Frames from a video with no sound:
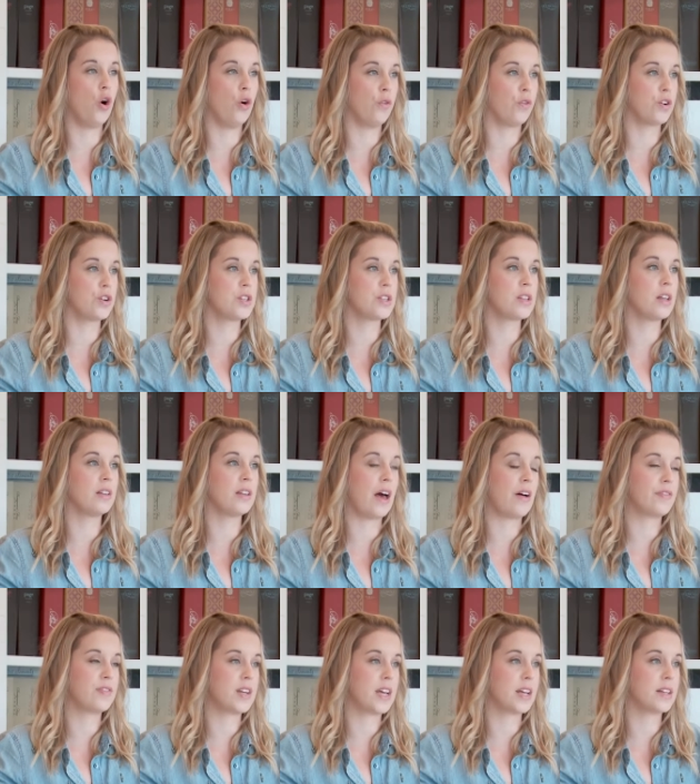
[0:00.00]
over to the
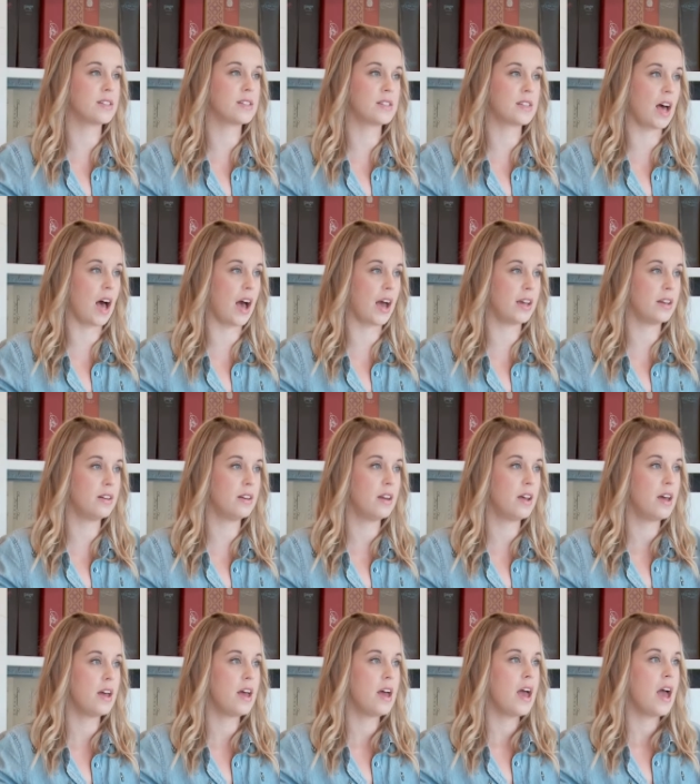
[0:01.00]
left-hand side,
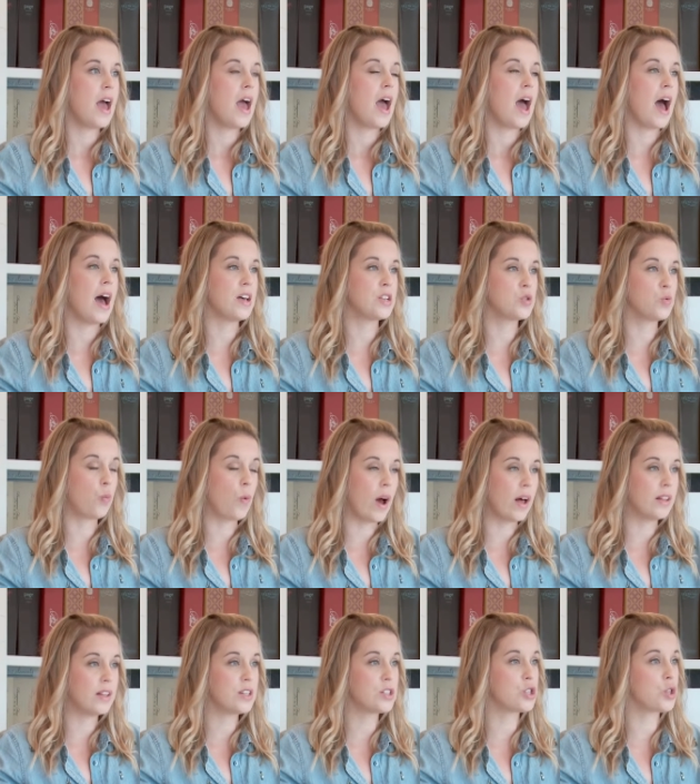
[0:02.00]
as
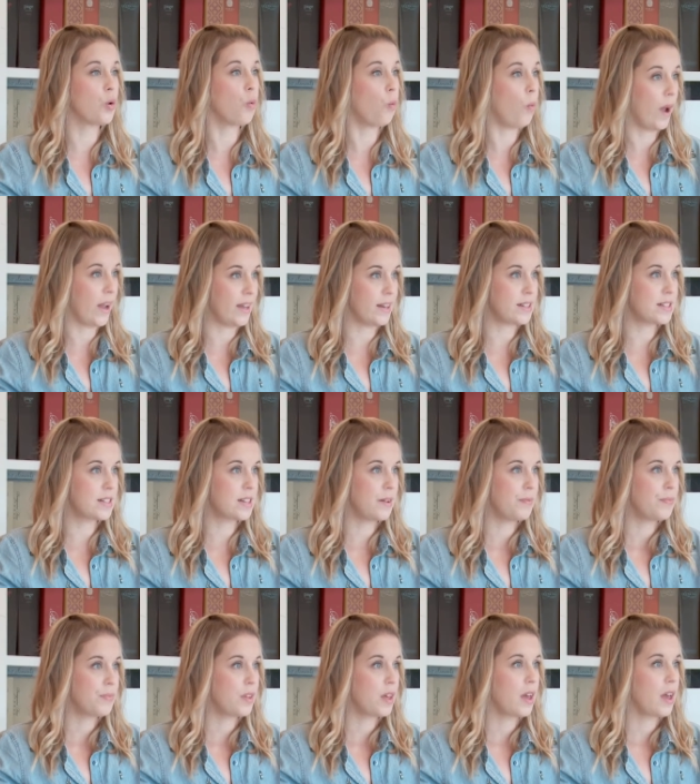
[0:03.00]
well as the weight.
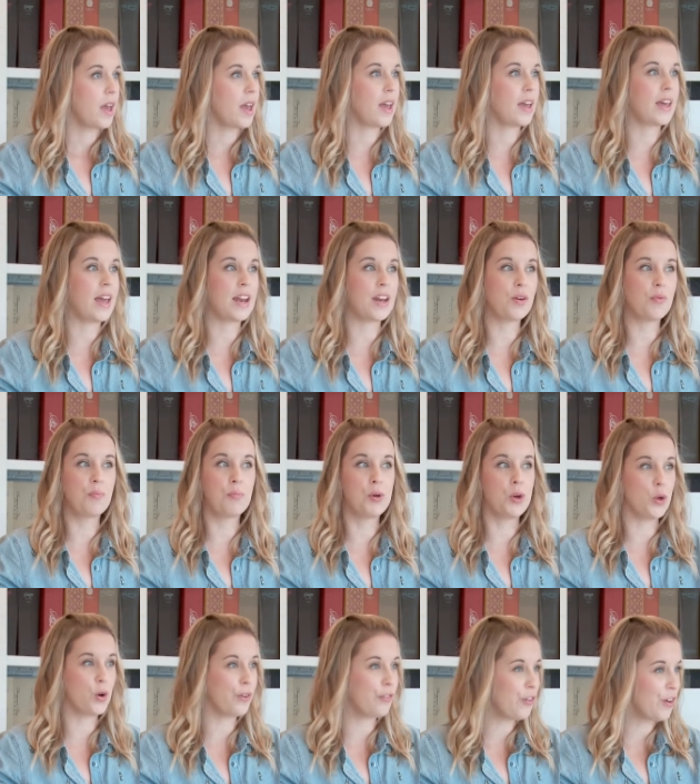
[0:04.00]
Getting
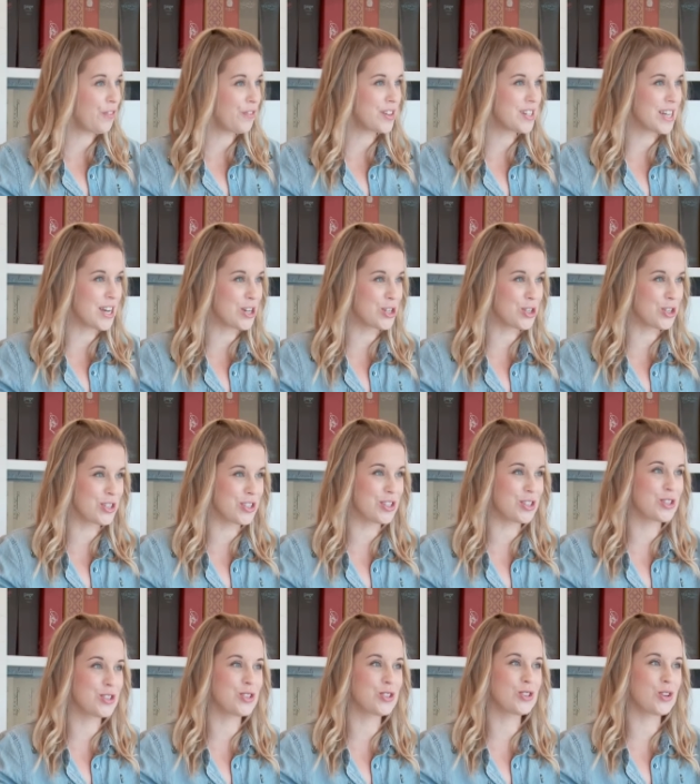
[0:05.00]
beautiful invitations
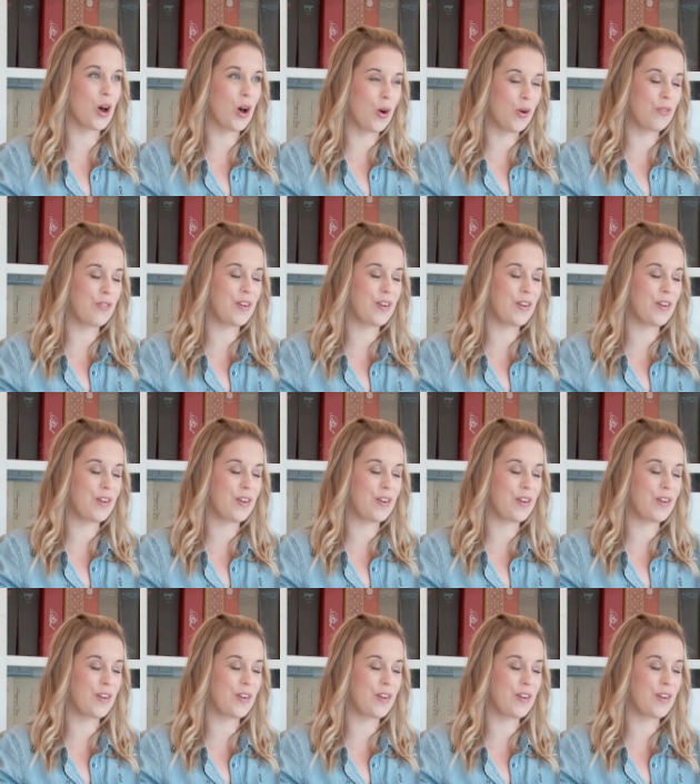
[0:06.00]
is so